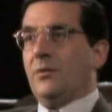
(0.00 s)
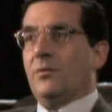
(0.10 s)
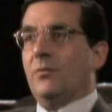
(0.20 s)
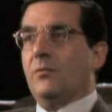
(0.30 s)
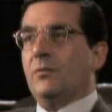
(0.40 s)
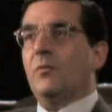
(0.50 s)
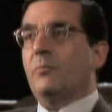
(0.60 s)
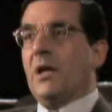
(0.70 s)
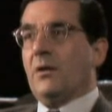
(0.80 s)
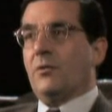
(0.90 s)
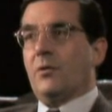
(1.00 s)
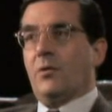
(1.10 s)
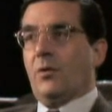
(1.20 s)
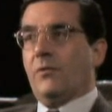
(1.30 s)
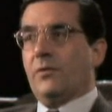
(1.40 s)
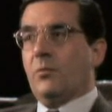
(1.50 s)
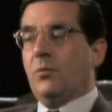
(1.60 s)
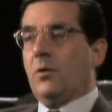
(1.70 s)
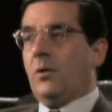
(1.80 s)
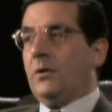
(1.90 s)
to power all over the
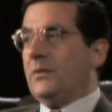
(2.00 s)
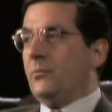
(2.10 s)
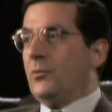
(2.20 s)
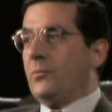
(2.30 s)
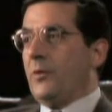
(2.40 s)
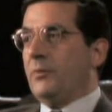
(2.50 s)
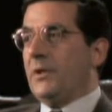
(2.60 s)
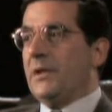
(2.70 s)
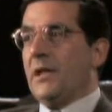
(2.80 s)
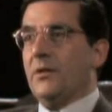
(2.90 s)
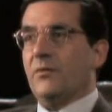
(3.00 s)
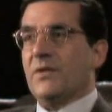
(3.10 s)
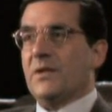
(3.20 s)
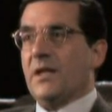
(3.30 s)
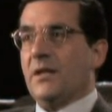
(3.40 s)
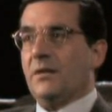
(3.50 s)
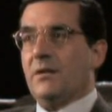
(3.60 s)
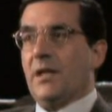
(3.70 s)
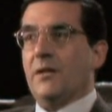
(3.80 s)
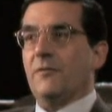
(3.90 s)
world, which will be the end of state,
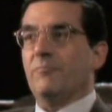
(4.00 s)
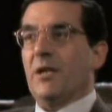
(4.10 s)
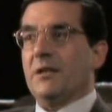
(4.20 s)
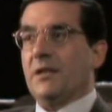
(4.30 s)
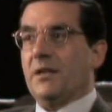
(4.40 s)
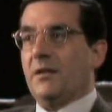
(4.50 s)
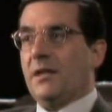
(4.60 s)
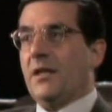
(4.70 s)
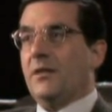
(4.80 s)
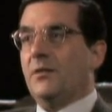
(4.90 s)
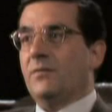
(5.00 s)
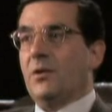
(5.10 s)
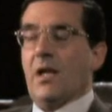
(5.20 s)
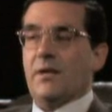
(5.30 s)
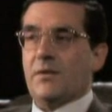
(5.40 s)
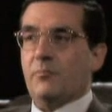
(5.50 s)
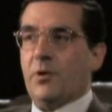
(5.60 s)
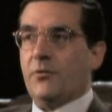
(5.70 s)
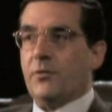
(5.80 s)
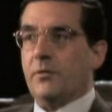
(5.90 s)
the end of money, and the end of class
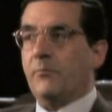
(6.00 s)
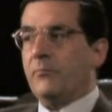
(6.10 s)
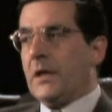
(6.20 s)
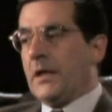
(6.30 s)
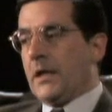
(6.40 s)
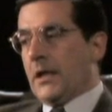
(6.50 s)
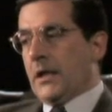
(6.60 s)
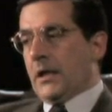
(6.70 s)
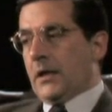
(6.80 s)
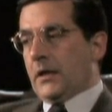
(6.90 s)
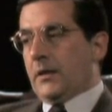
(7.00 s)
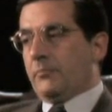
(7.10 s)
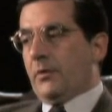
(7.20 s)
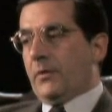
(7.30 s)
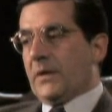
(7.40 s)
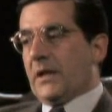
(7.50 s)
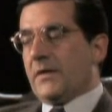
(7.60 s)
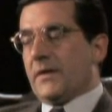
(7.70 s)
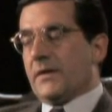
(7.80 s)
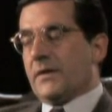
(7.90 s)
oppression. In both
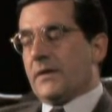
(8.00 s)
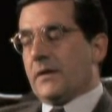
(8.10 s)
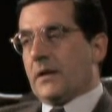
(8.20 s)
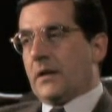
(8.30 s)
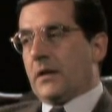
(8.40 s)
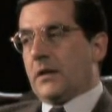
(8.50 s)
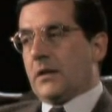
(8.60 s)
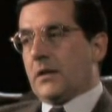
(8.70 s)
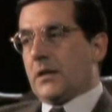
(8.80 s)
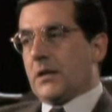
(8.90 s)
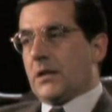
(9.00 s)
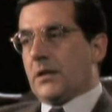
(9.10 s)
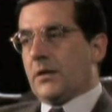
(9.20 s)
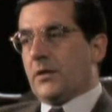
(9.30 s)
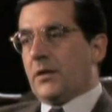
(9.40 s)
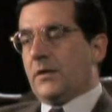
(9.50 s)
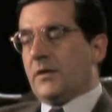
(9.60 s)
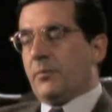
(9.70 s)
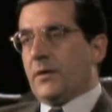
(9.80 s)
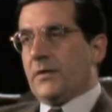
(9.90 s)
cases, it
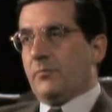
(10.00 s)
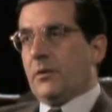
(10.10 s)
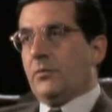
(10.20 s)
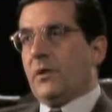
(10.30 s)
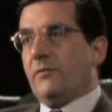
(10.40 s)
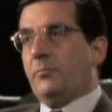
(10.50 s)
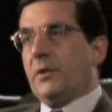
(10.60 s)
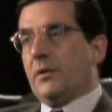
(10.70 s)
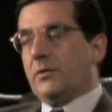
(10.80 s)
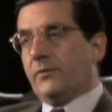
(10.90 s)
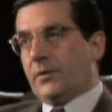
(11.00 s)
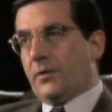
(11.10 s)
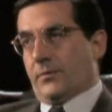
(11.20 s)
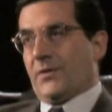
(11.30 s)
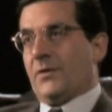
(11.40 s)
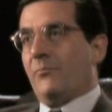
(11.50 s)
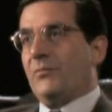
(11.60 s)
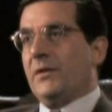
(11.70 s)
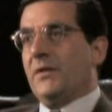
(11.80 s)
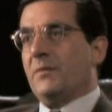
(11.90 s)
is possible to have a period of truce.
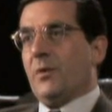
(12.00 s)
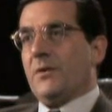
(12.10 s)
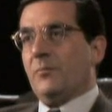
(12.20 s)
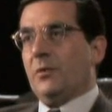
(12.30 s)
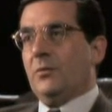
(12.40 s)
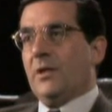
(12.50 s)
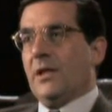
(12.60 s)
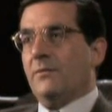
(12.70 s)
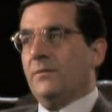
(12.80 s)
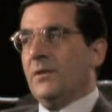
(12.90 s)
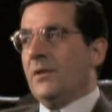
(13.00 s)
It is possible to have